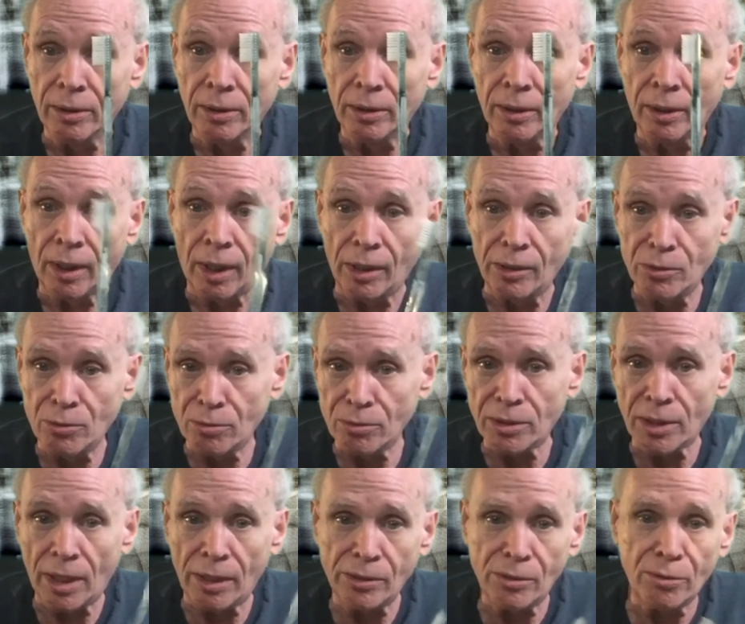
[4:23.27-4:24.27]
I
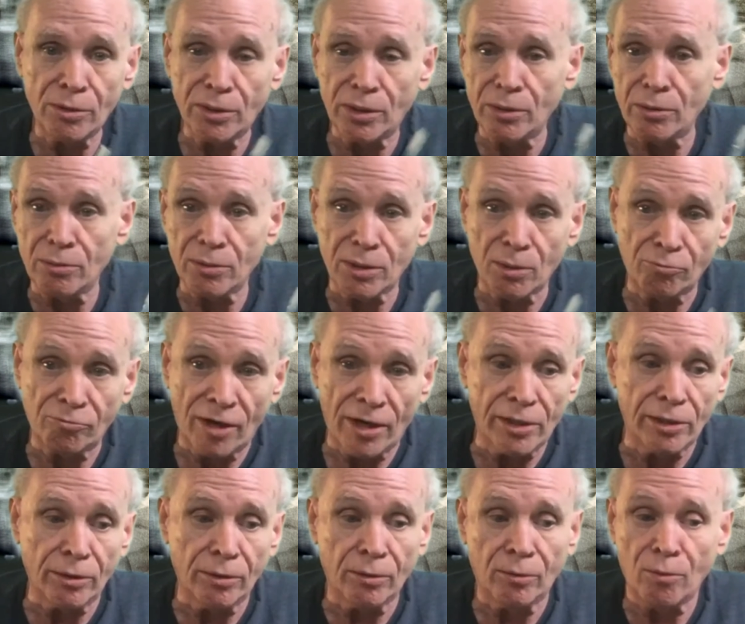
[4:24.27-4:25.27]
used to use a
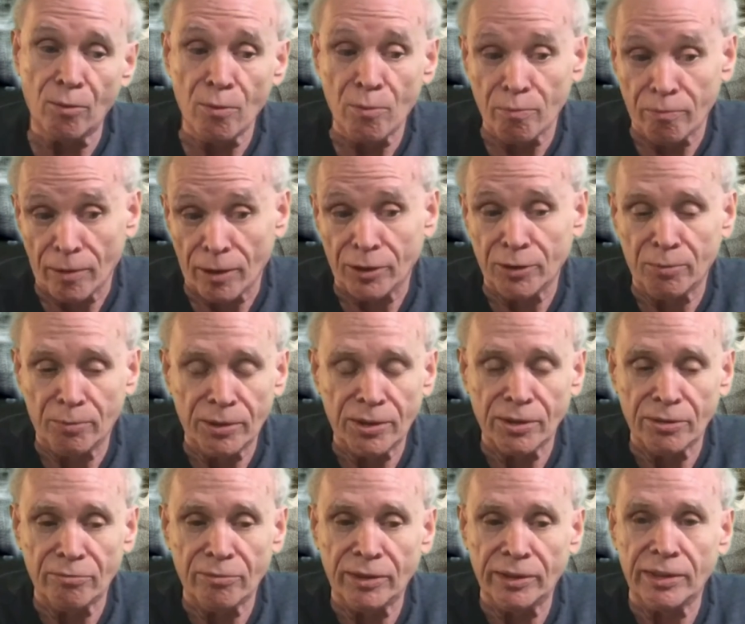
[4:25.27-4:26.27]
regular toothbrush, which
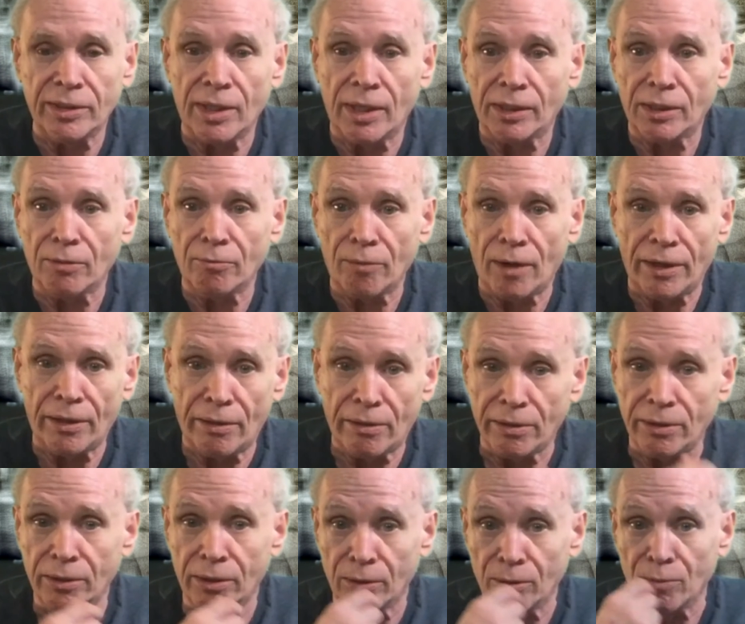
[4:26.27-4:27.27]
is really not the right
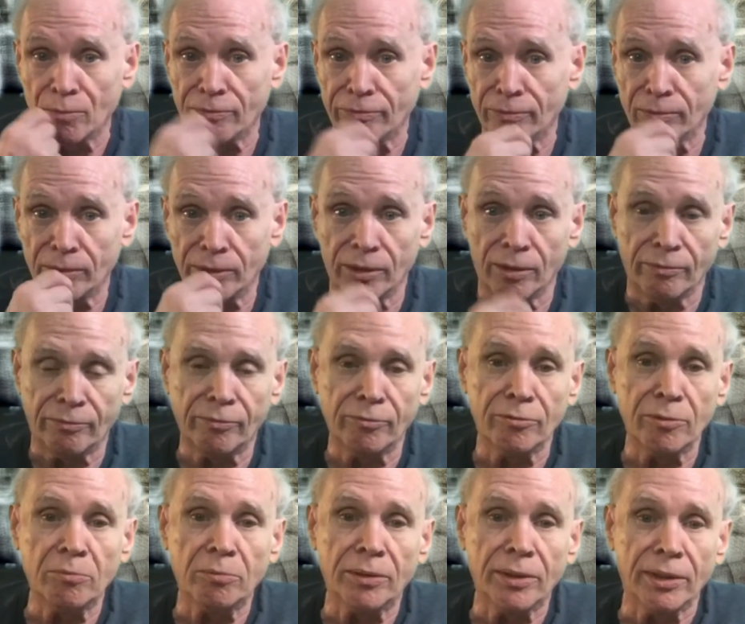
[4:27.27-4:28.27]
thing to do for
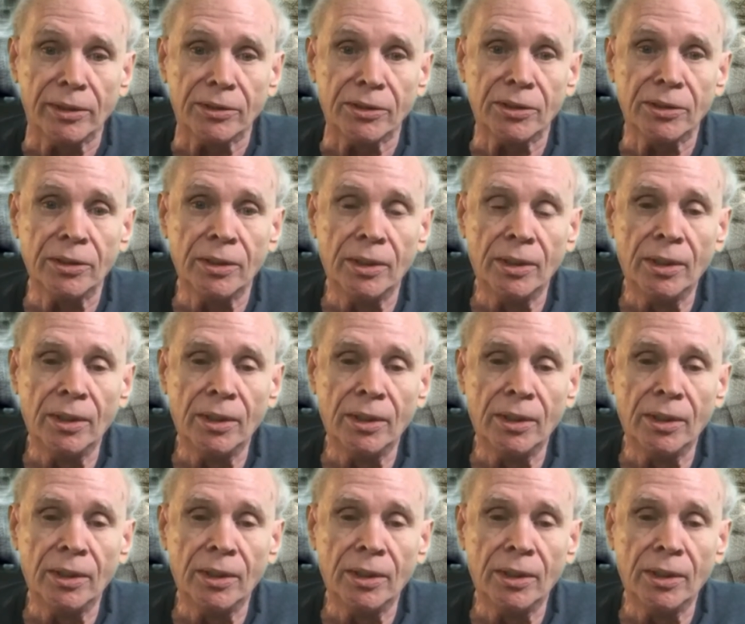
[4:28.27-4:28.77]
implants.